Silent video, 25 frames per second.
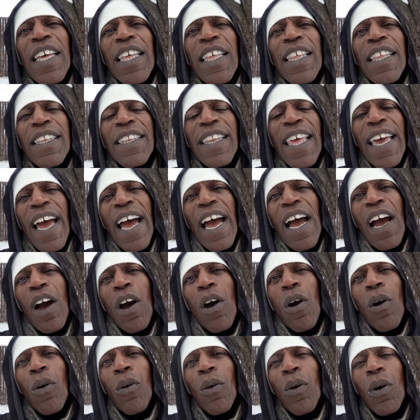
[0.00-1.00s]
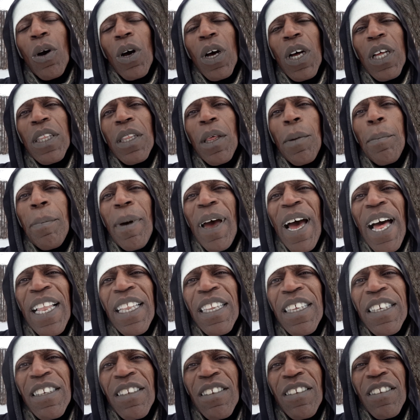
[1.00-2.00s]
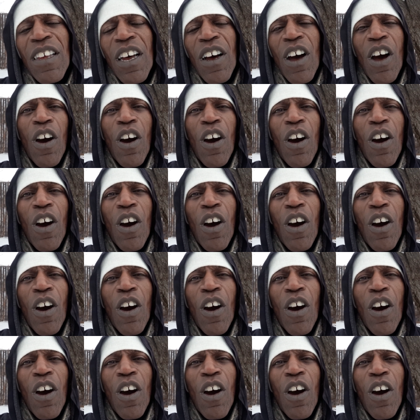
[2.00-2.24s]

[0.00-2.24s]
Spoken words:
now the balance